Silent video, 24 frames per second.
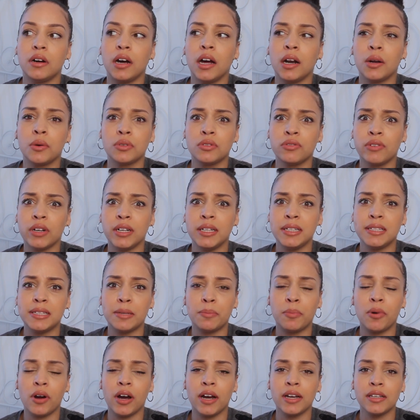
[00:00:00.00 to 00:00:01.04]
and I was really
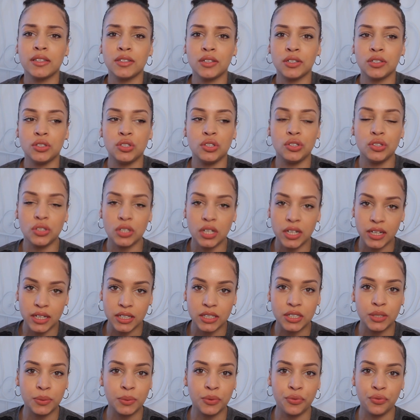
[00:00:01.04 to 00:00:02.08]
surprised because
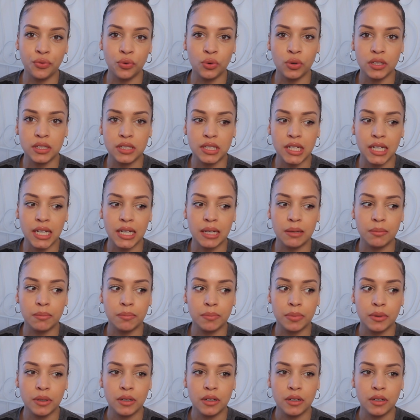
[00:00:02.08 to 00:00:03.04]
usually she would fall asleep